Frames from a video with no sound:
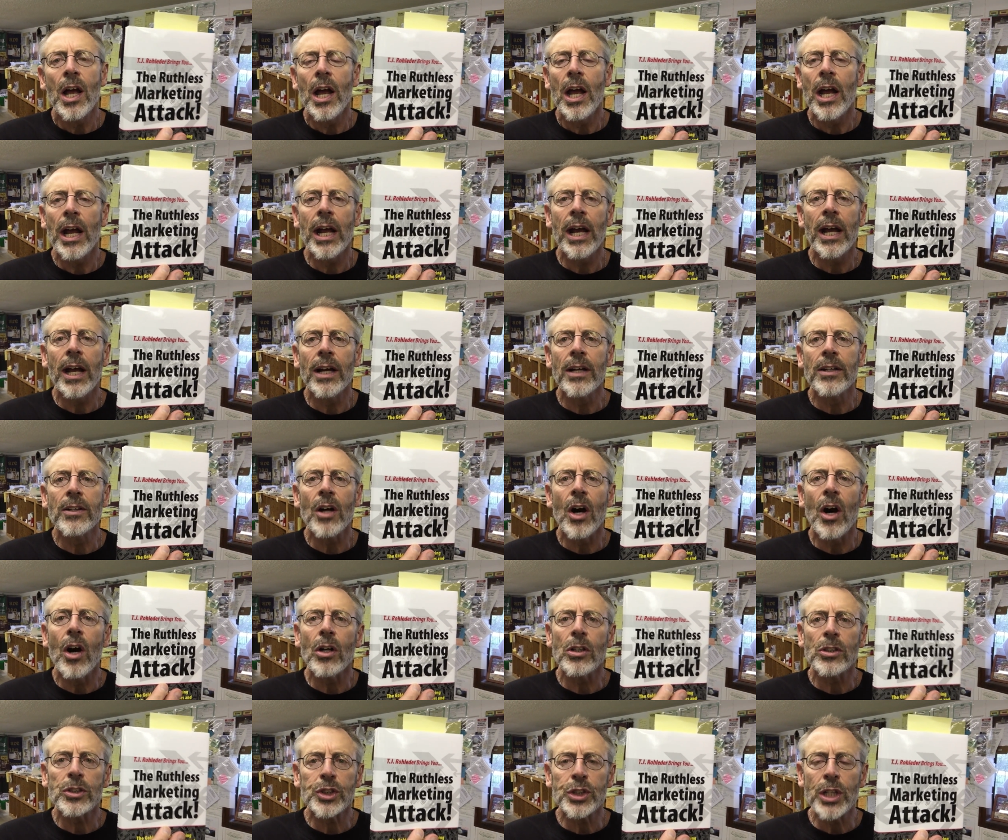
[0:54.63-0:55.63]
and
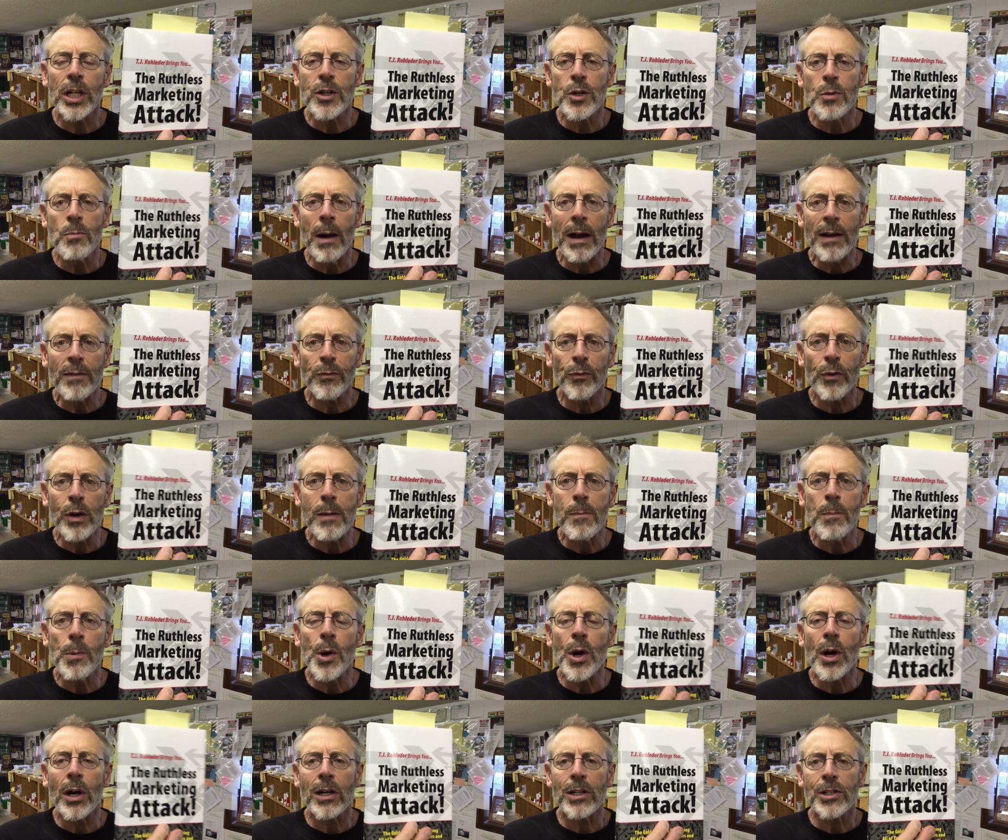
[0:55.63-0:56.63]
I'll send you my free
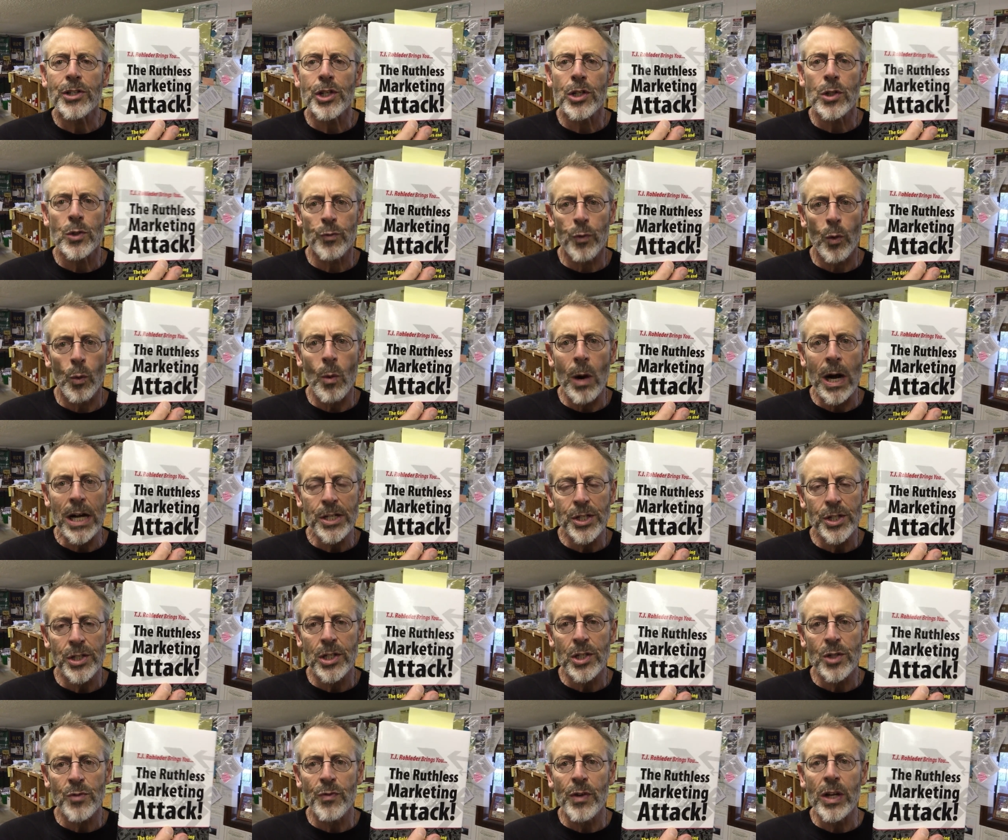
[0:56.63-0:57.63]
book just for
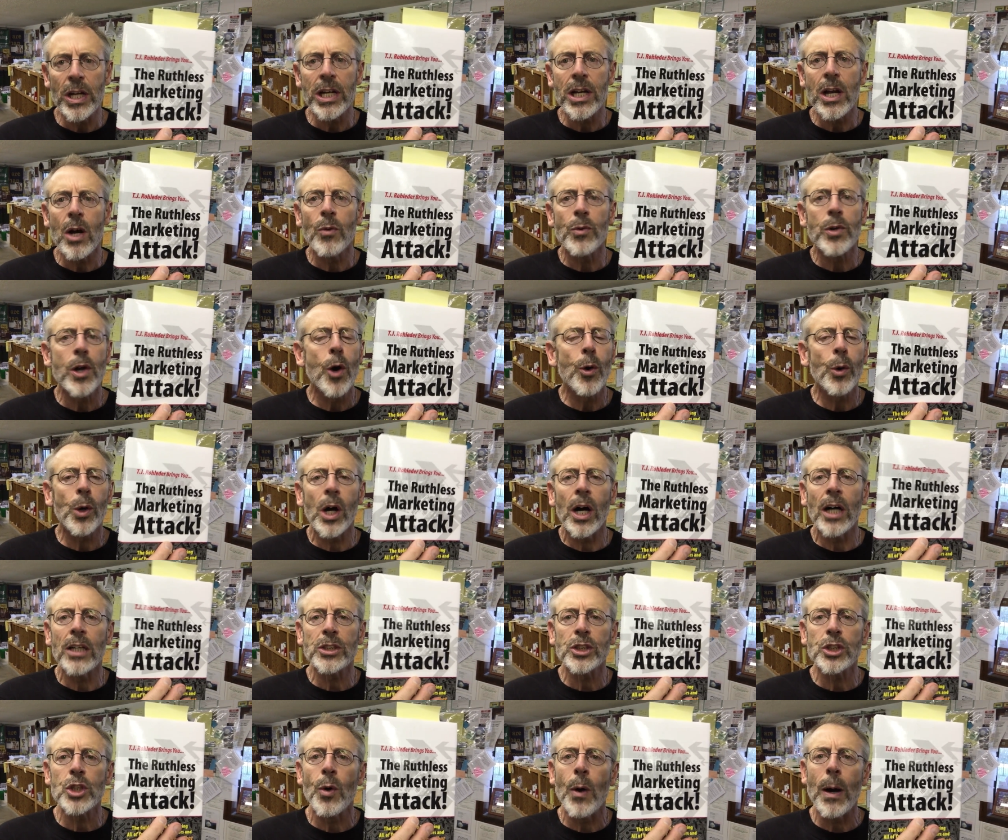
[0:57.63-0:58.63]
watching this video. No
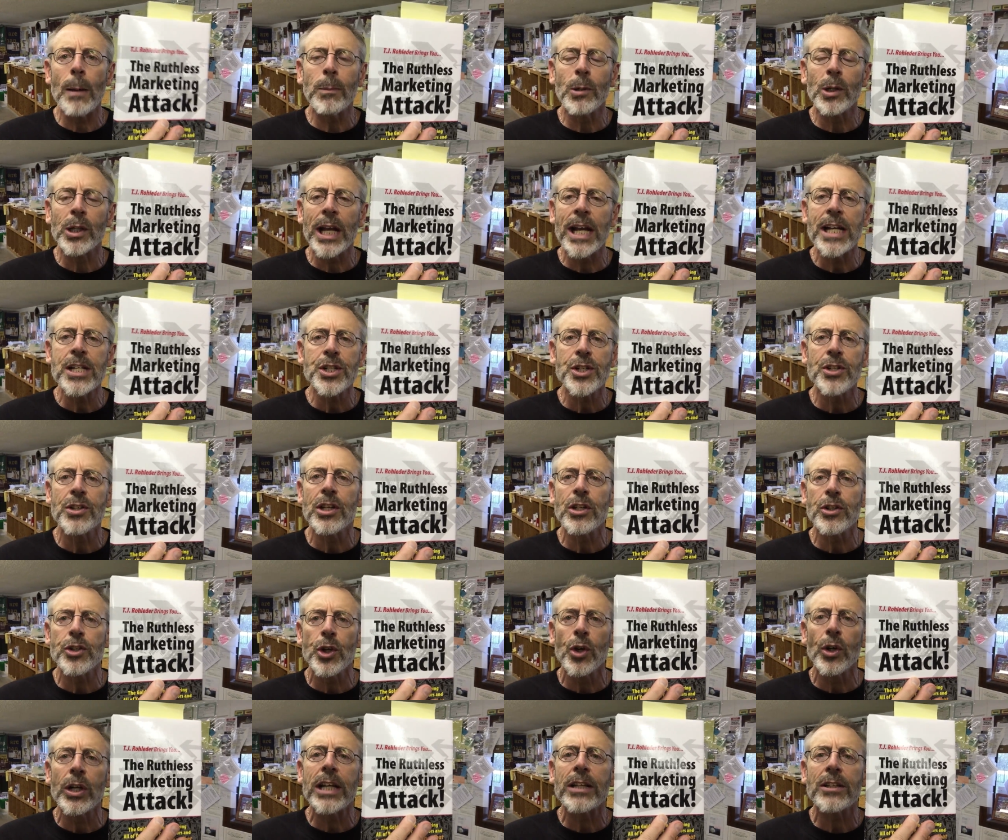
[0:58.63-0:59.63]
cost, no obligation.
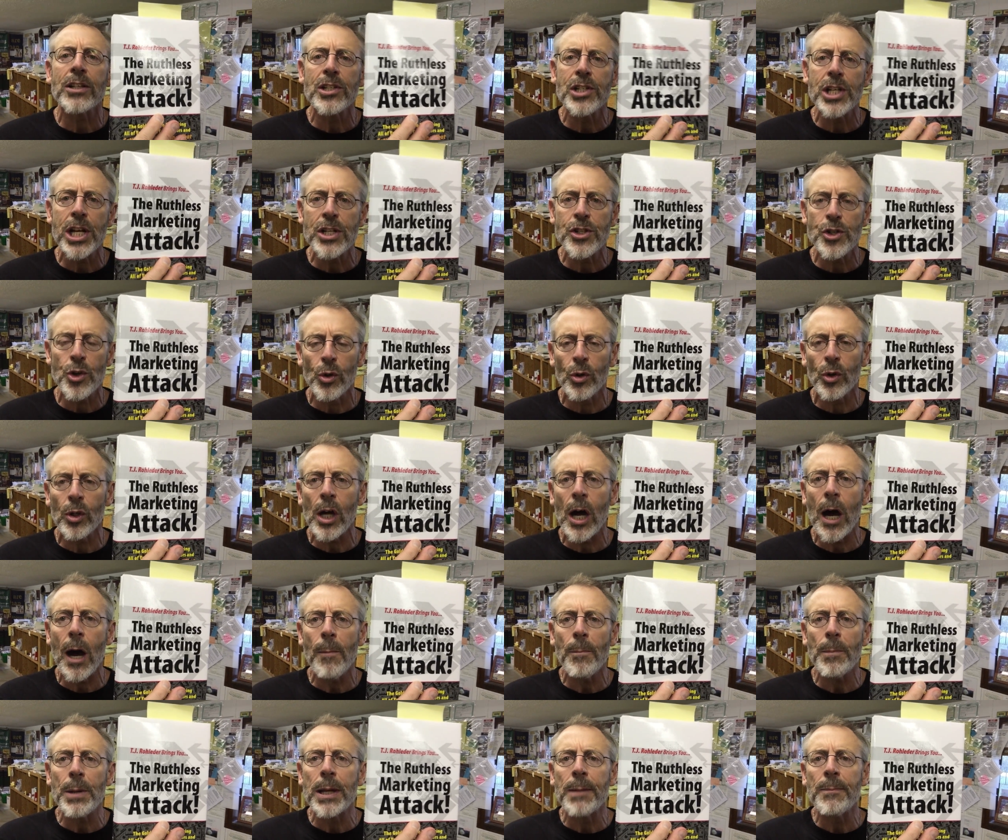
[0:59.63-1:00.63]
You'll get the digital
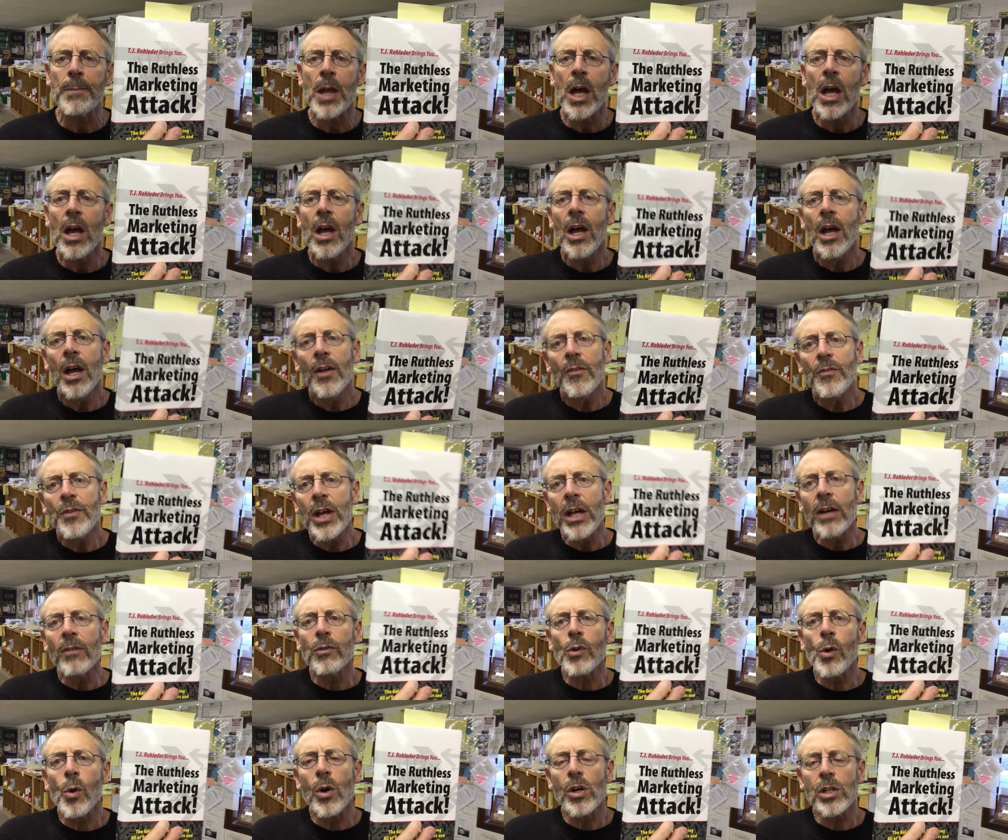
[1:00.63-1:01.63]
copy. Then,
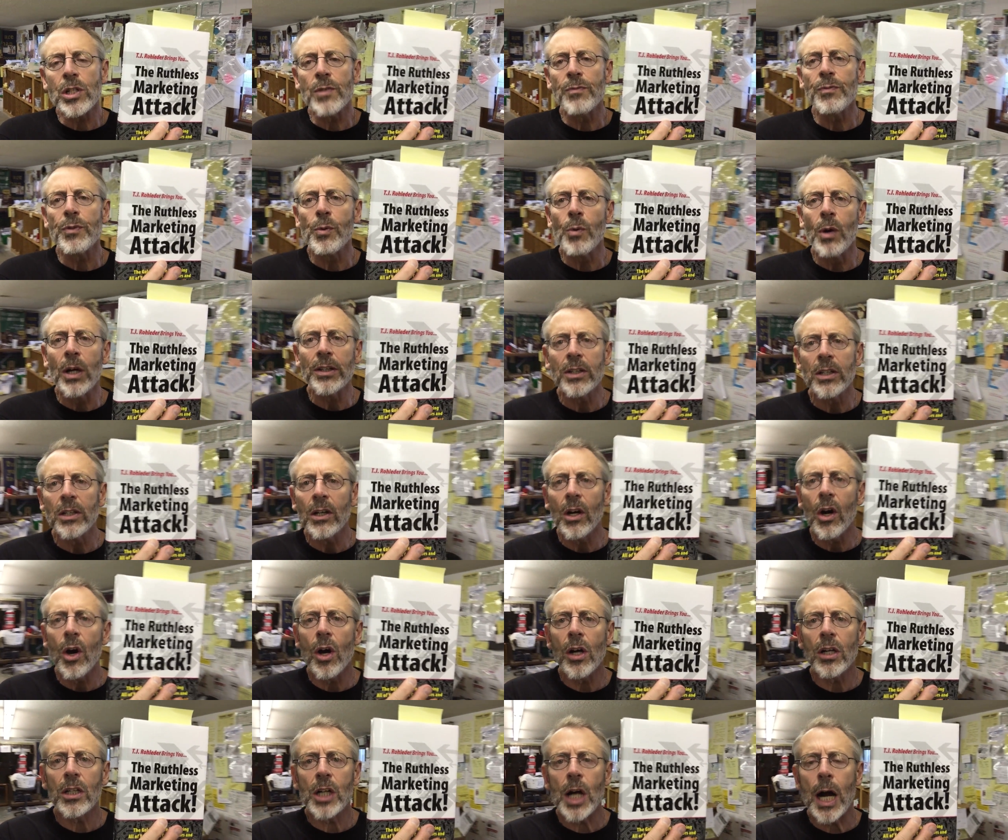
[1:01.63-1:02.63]
of course, if you want the
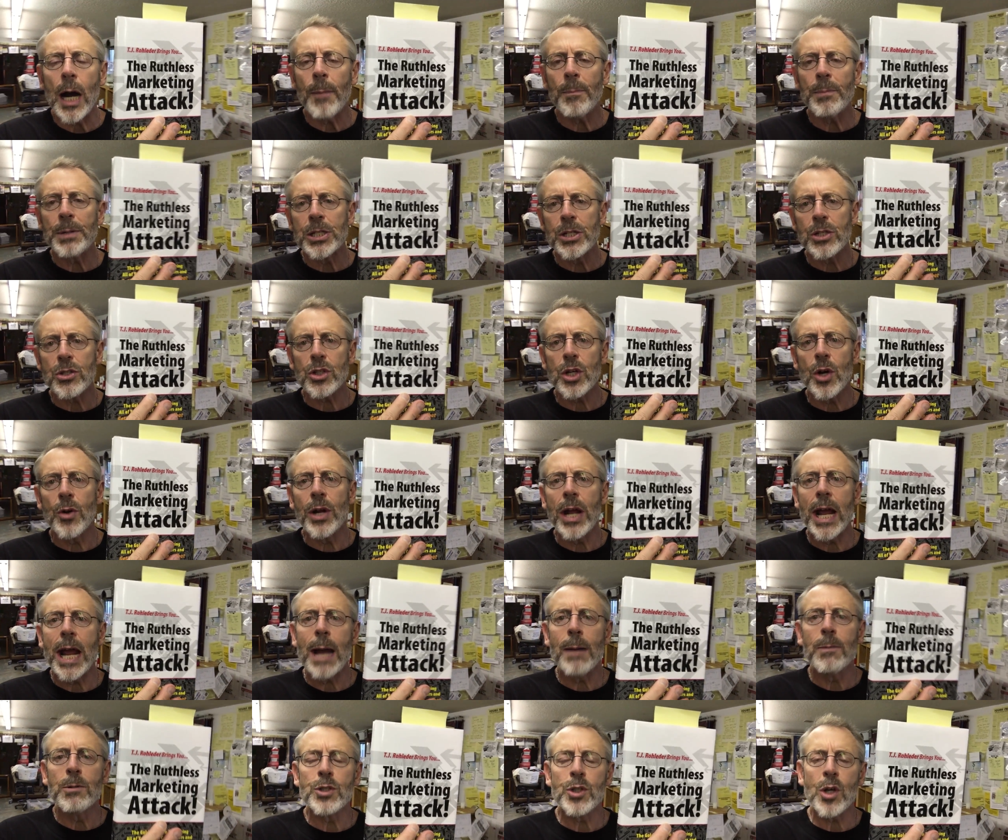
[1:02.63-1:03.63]
hard copy, just go to
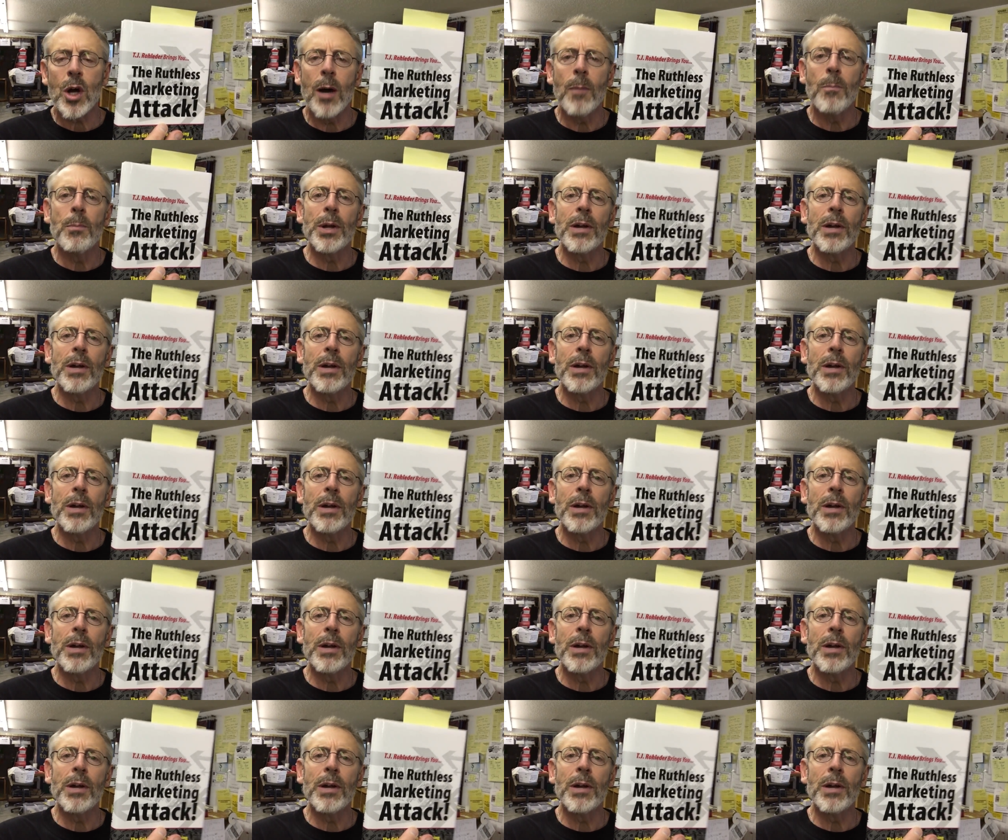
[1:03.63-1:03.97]
Amazon.